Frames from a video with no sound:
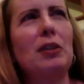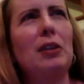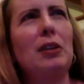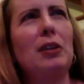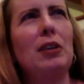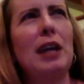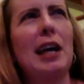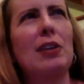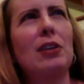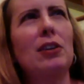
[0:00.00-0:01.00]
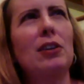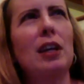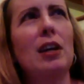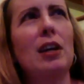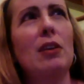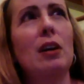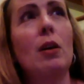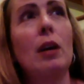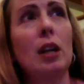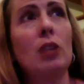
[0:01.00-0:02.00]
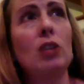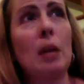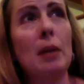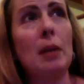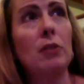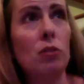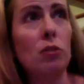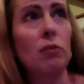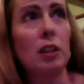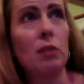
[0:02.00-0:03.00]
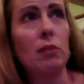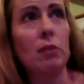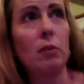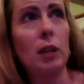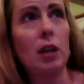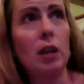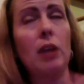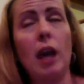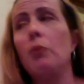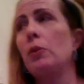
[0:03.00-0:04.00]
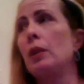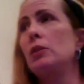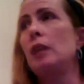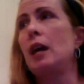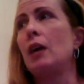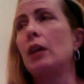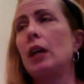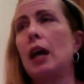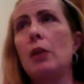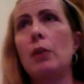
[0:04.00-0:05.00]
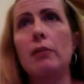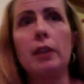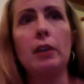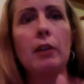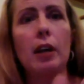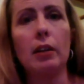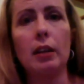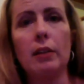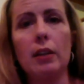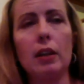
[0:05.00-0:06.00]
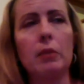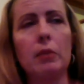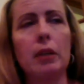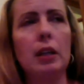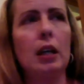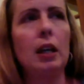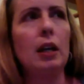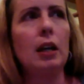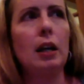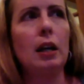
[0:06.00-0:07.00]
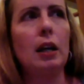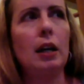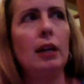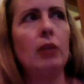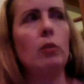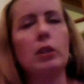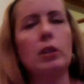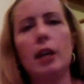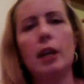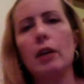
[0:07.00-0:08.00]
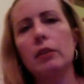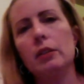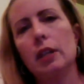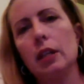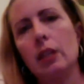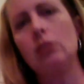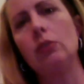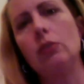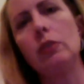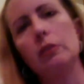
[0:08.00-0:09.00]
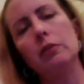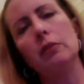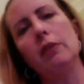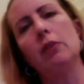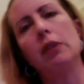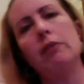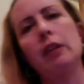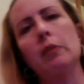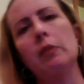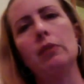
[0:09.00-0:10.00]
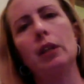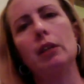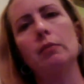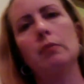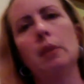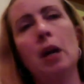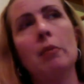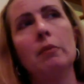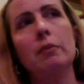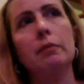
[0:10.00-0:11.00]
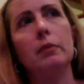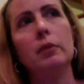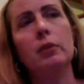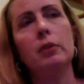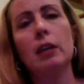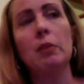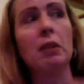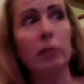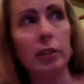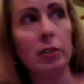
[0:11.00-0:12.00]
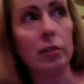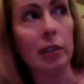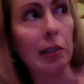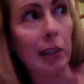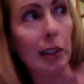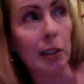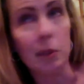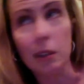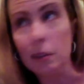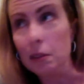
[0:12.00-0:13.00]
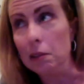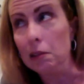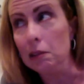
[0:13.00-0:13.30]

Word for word: you're an actor and you're like, oh, you, oh, I got a job I have to shoot next week for a week. Okay, what do I do now? Like, how do I figure out everything? But uh, it all works out. It's like it's all. I have a great family. I have a great. My mom, who's now in my refrigerator right now. I'm not going to tell